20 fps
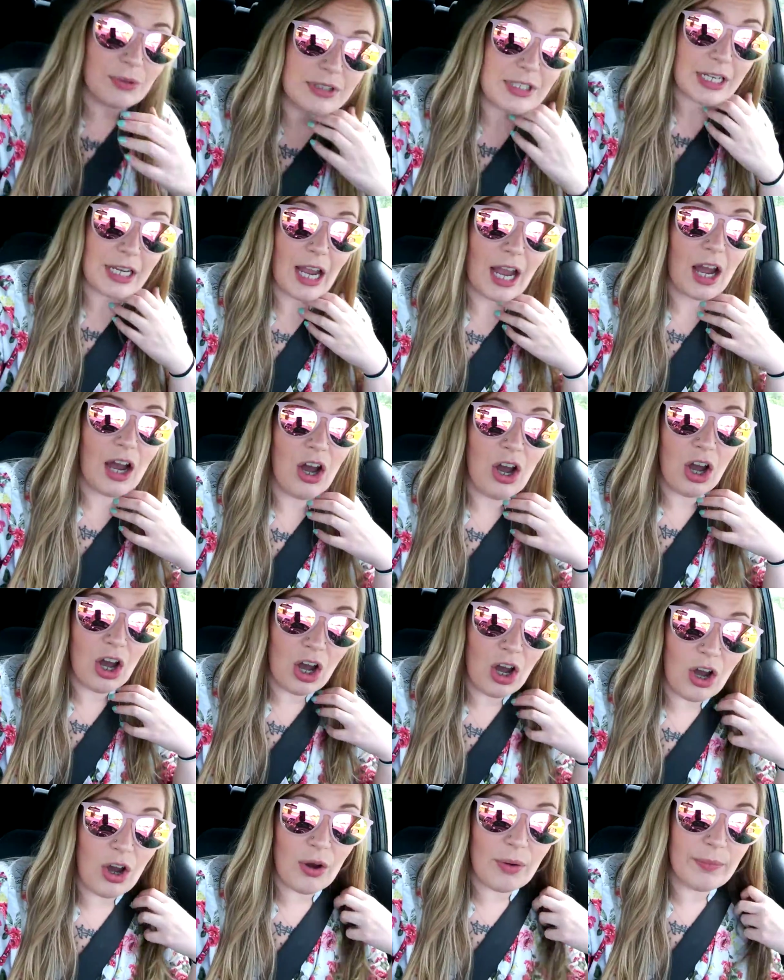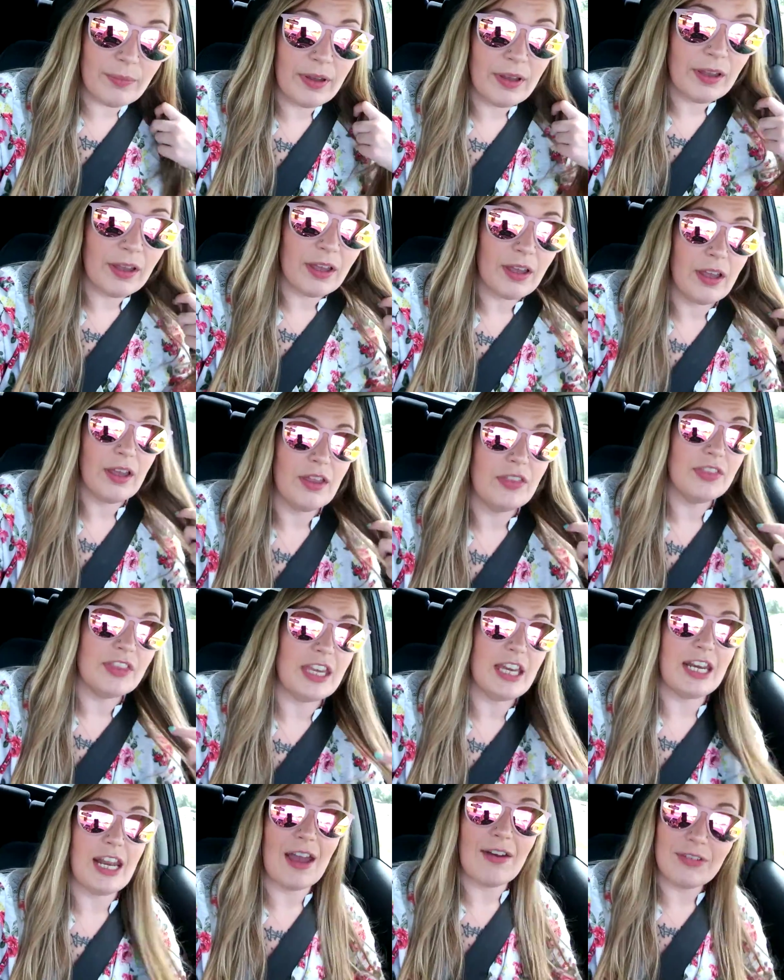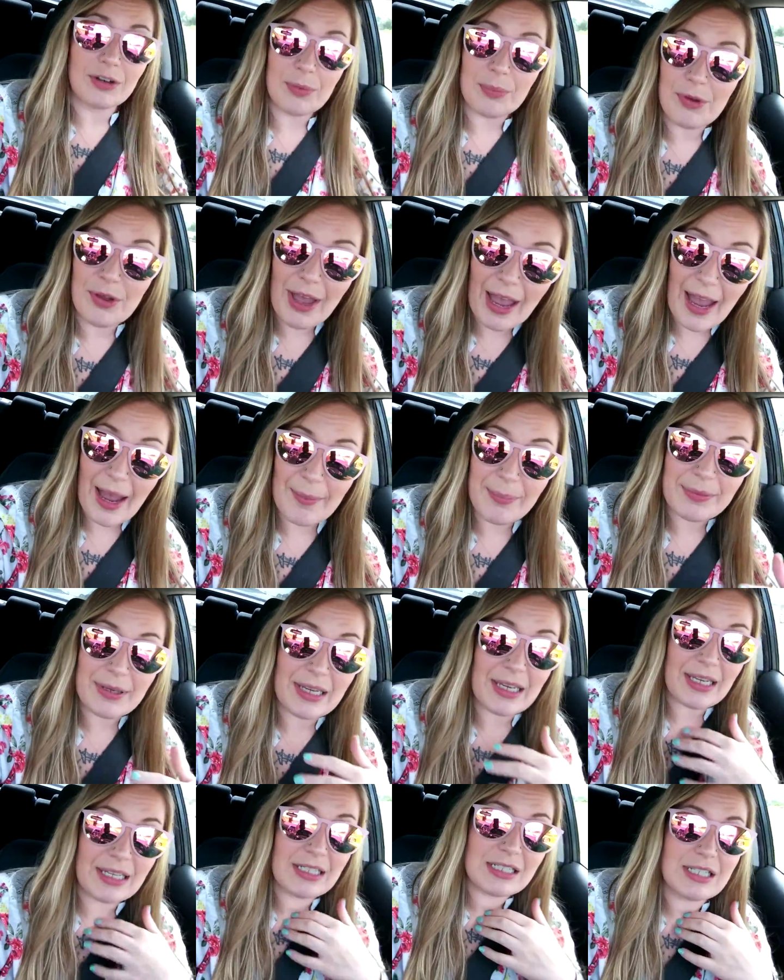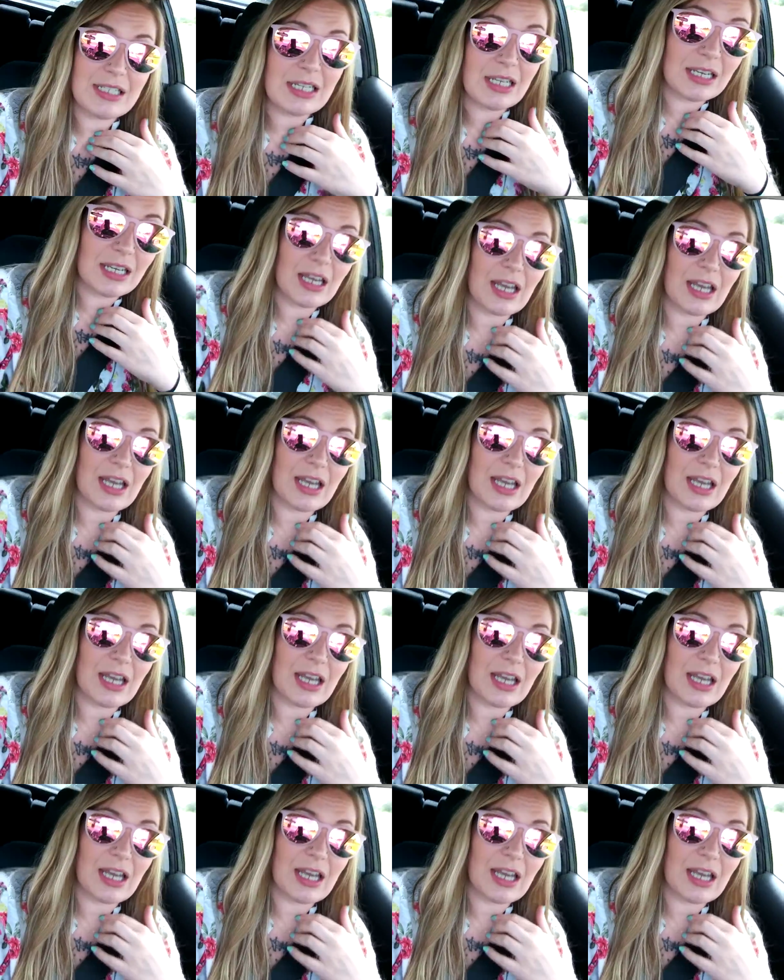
I got home, the inevitable happened.